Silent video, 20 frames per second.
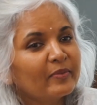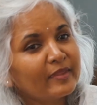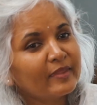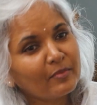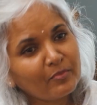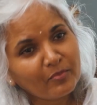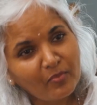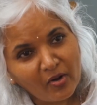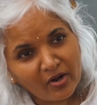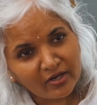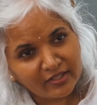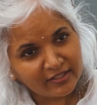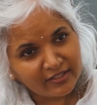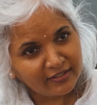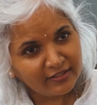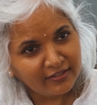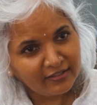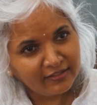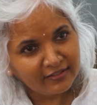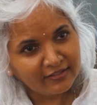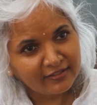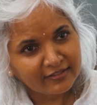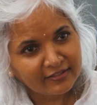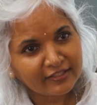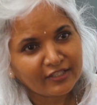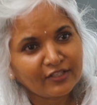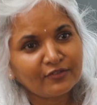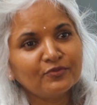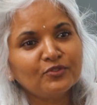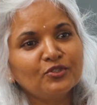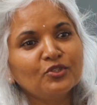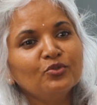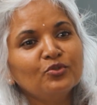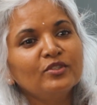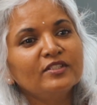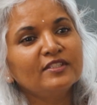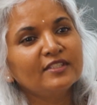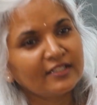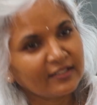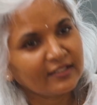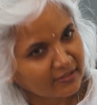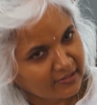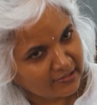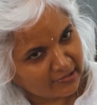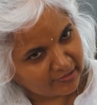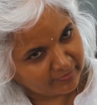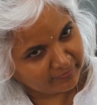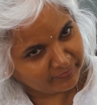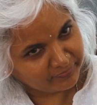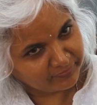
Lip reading: the body gives you signal.